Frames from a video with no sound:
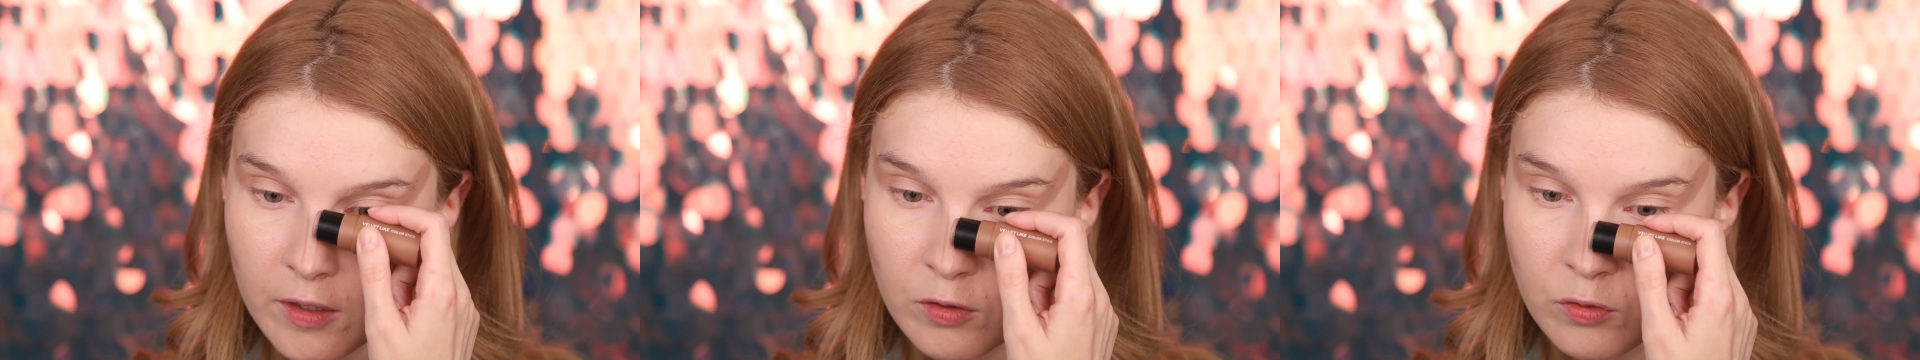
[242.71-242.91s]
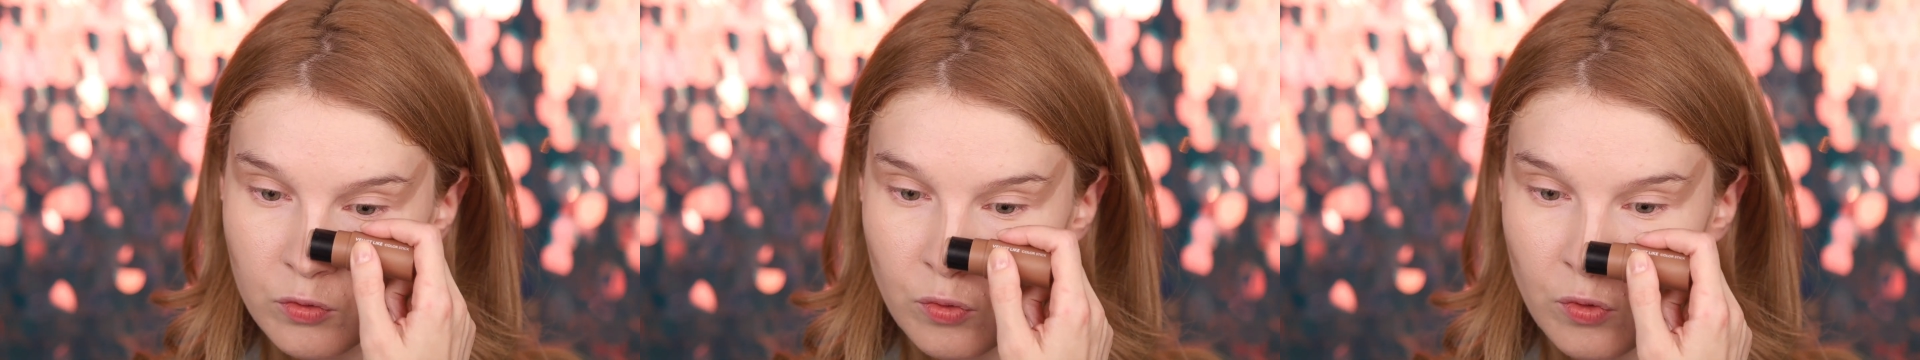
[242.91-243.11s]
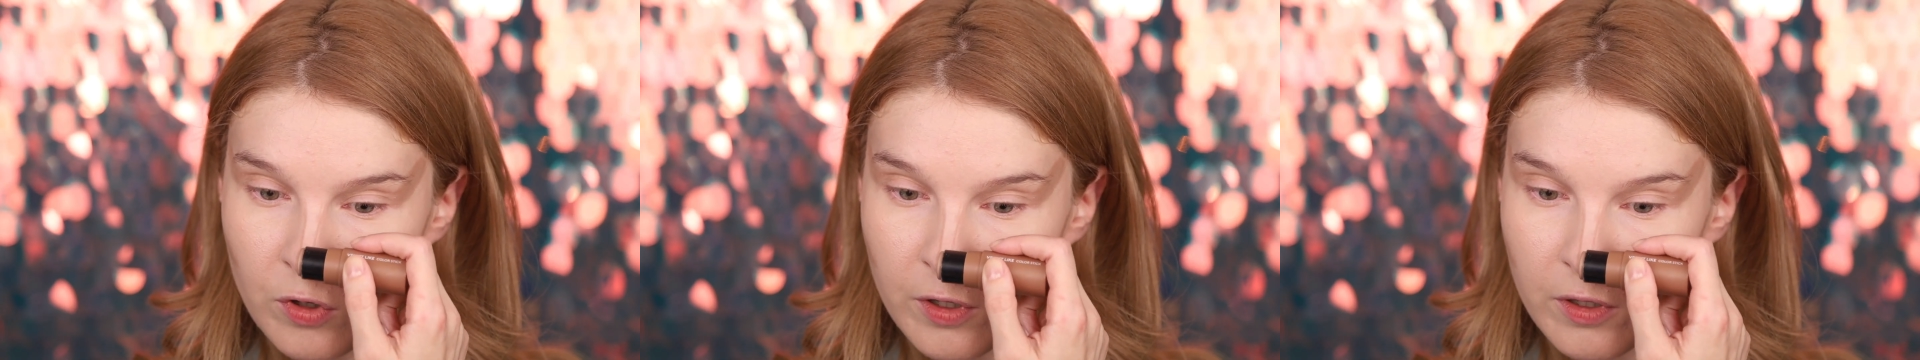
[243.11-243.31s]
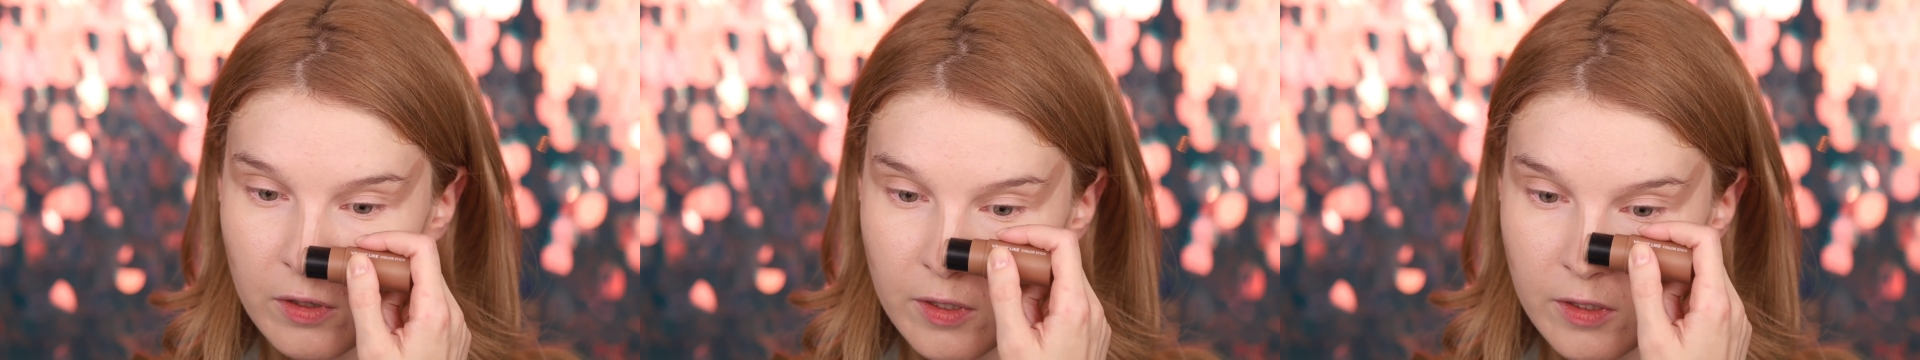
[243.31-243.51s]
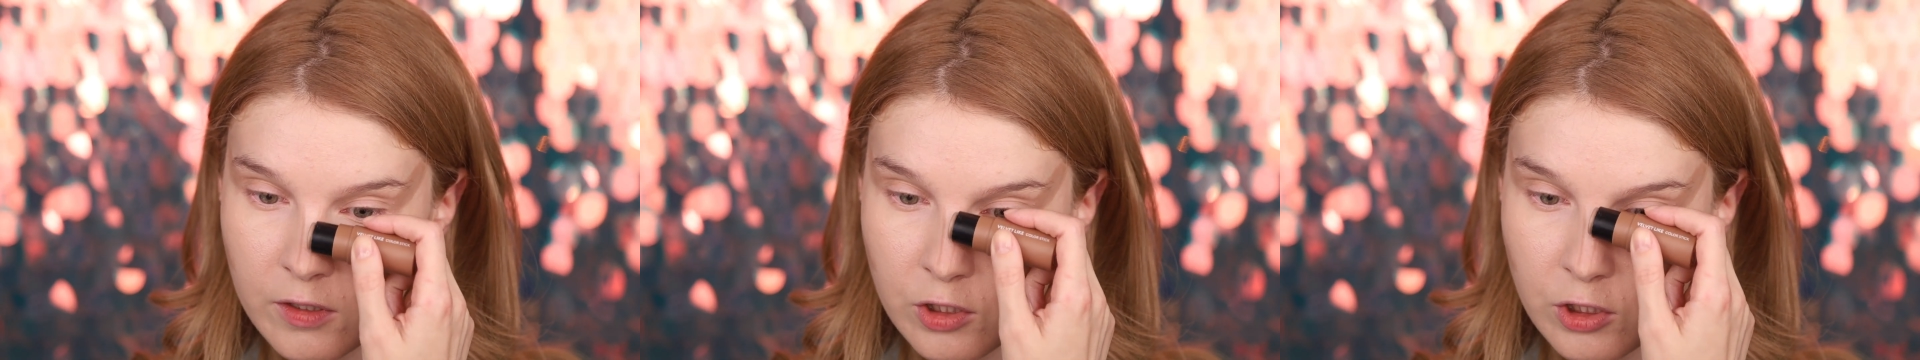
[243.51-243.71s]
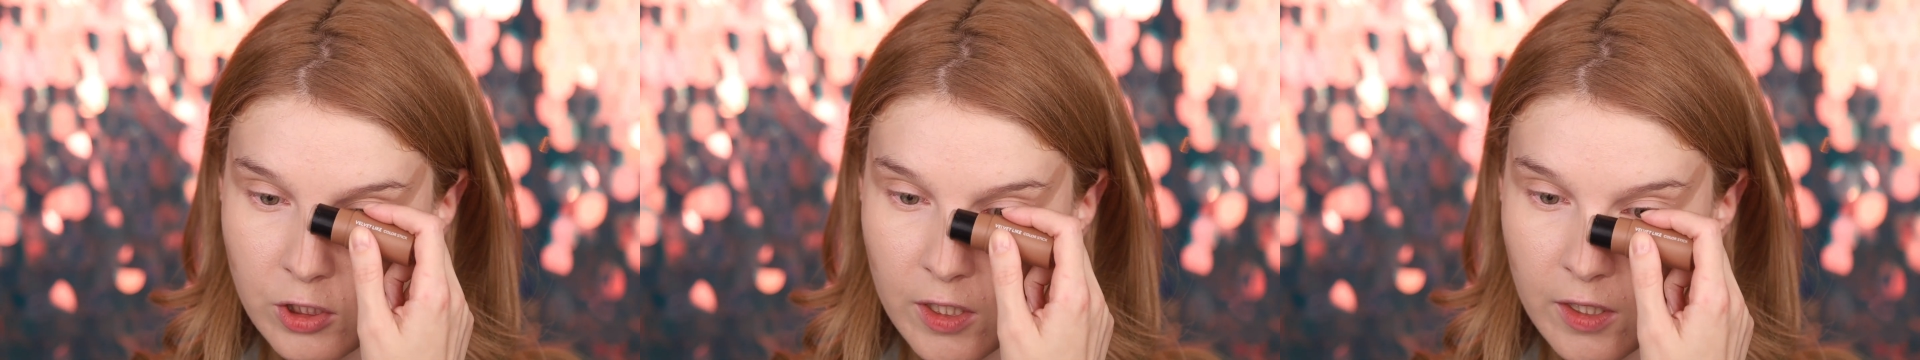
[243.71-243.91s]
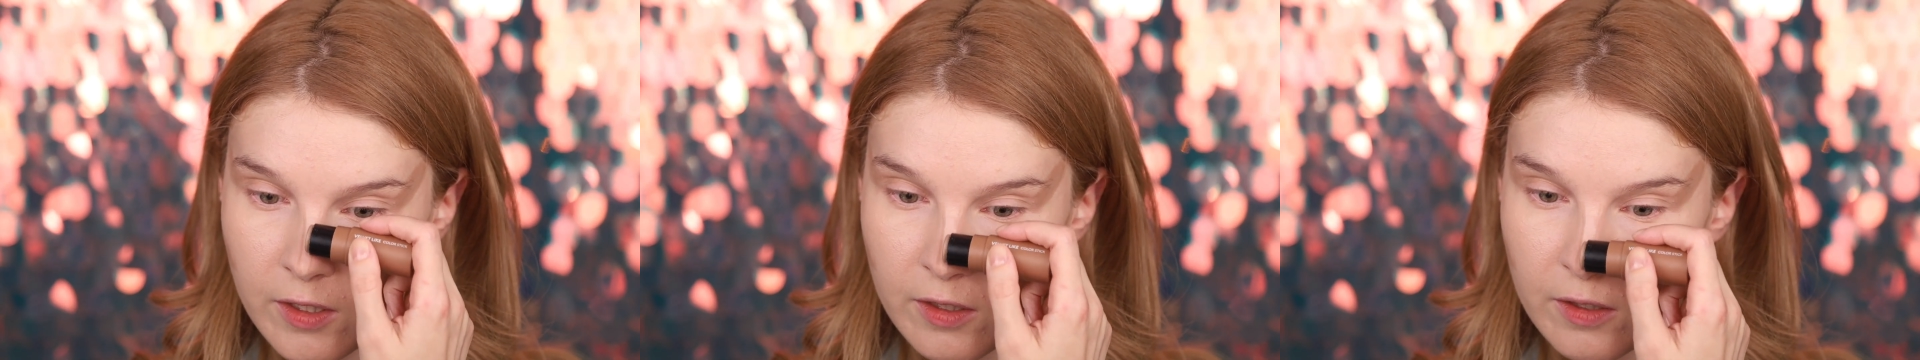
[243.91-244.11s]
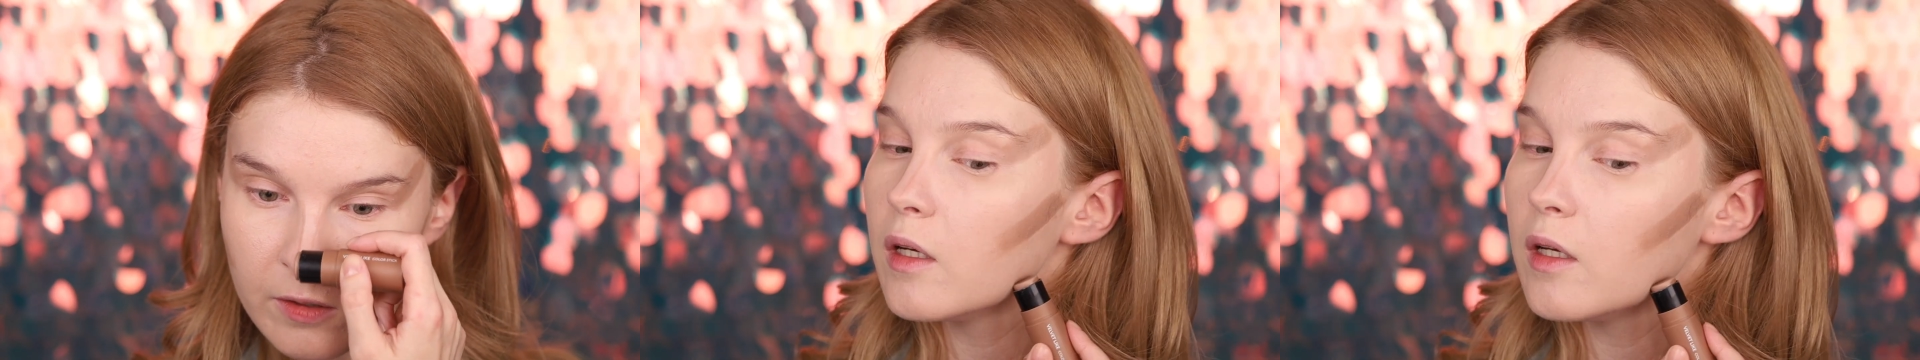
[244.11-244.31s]
adore this
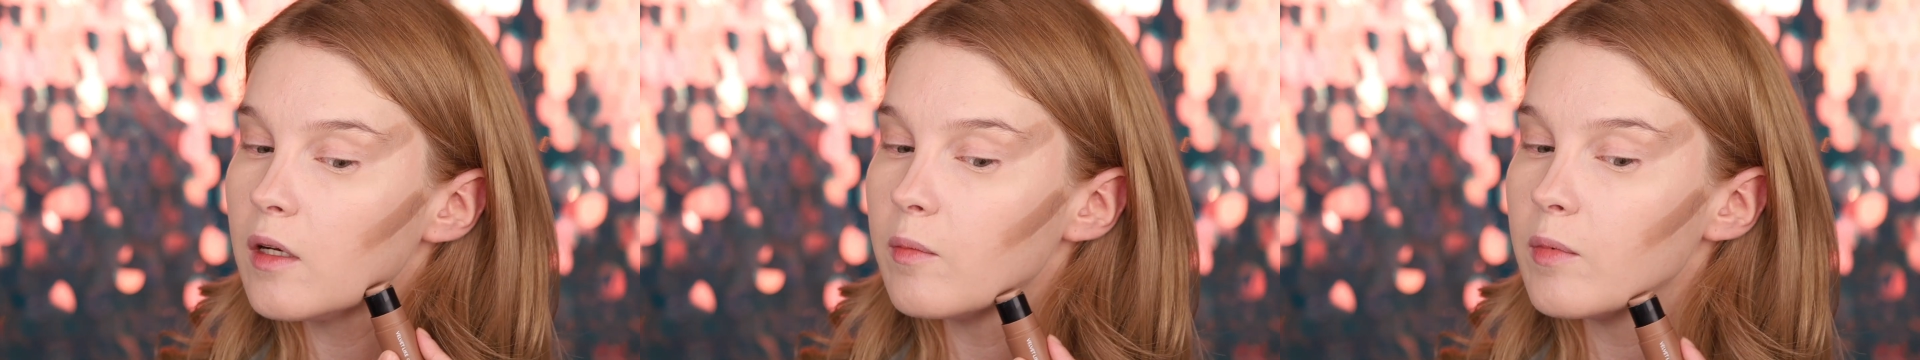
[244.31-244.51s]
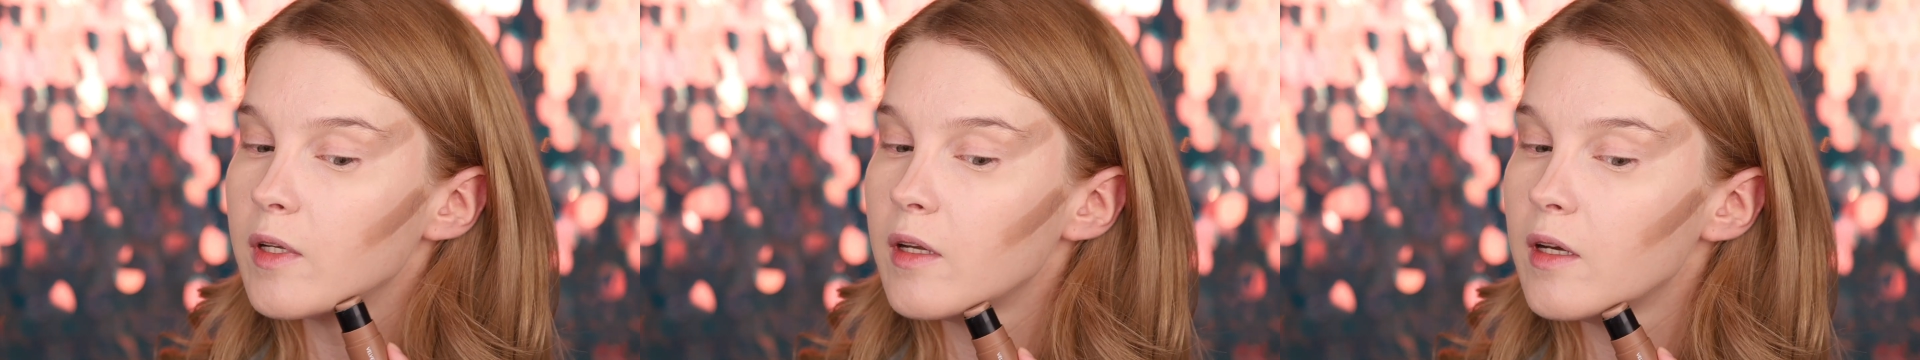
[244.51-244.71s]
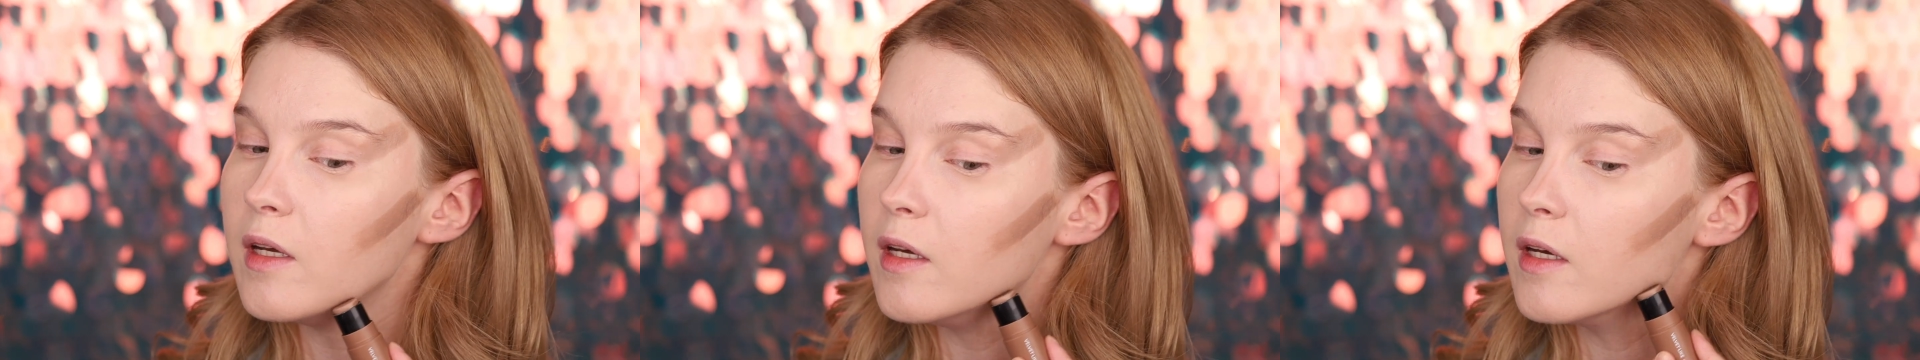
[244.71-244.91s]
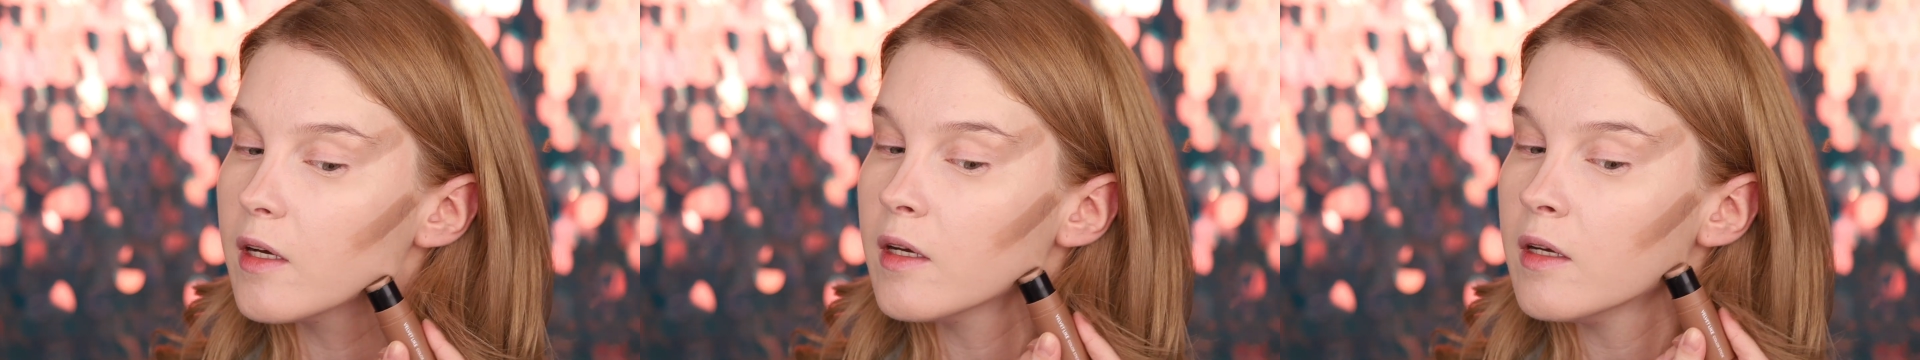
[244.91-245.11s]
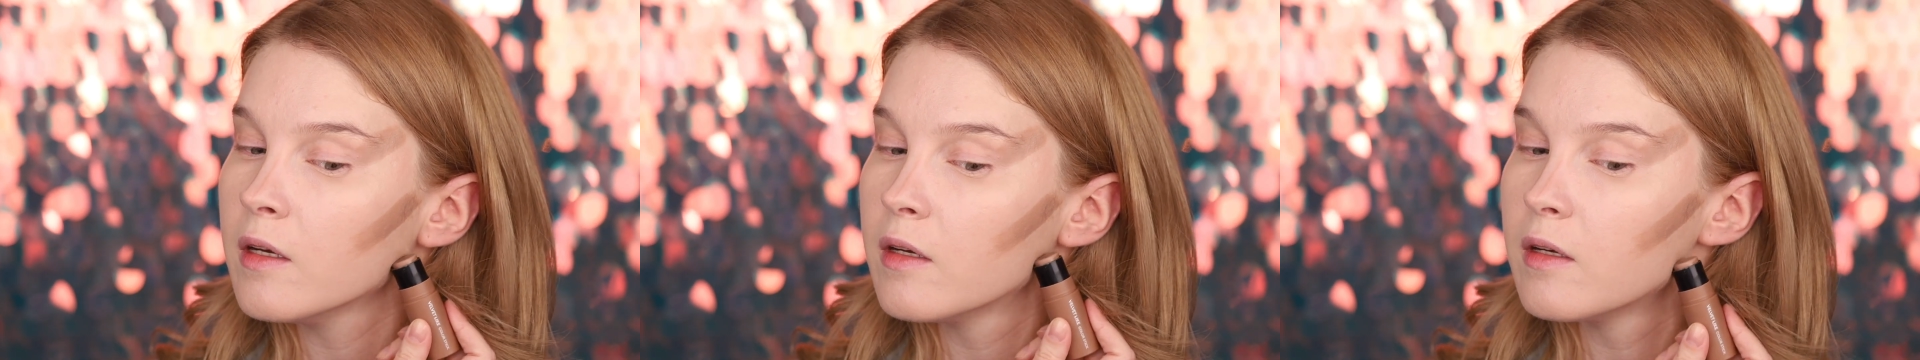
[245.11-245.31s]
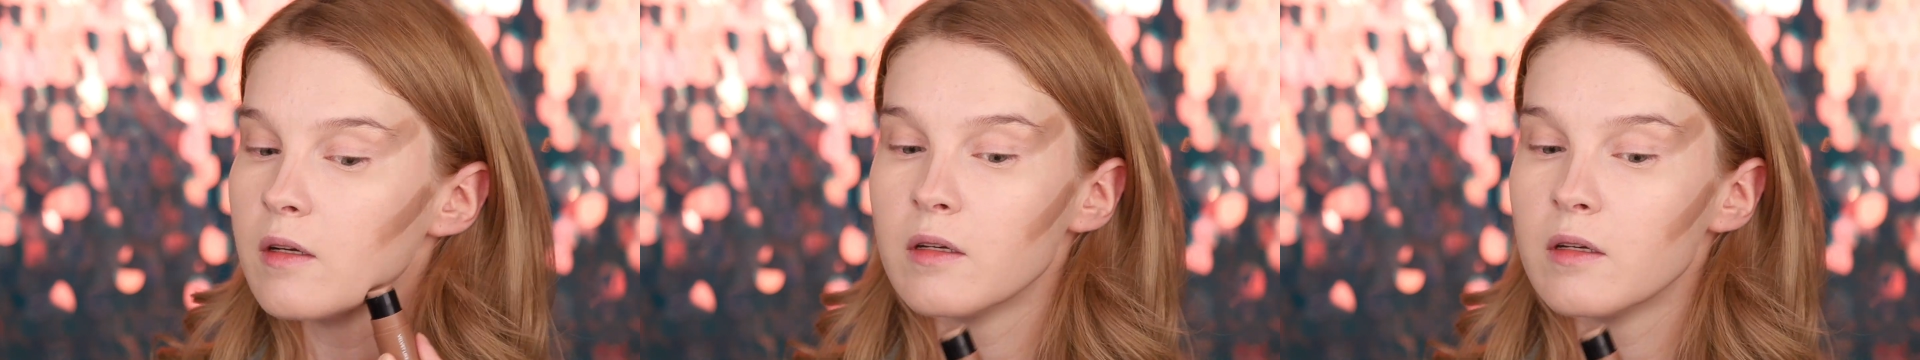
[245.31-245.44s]
shade. And a bit here.